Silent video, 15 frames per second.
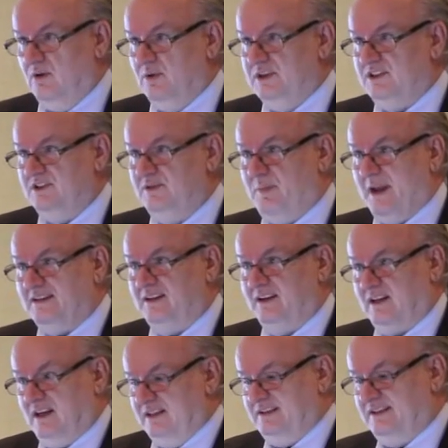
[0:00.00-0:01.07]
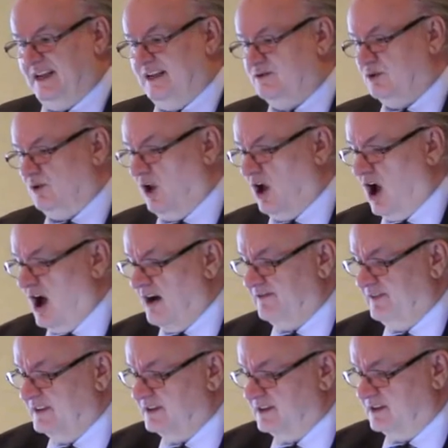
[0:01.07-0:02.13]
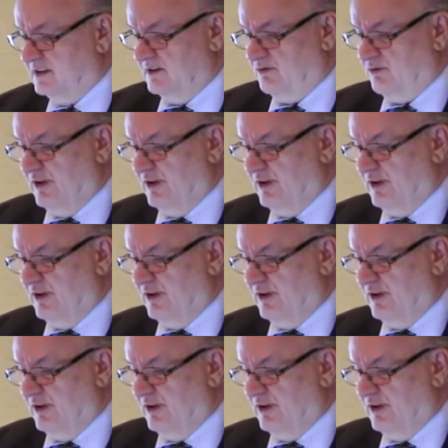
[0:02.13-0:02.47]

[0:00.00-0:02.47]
which is basically central office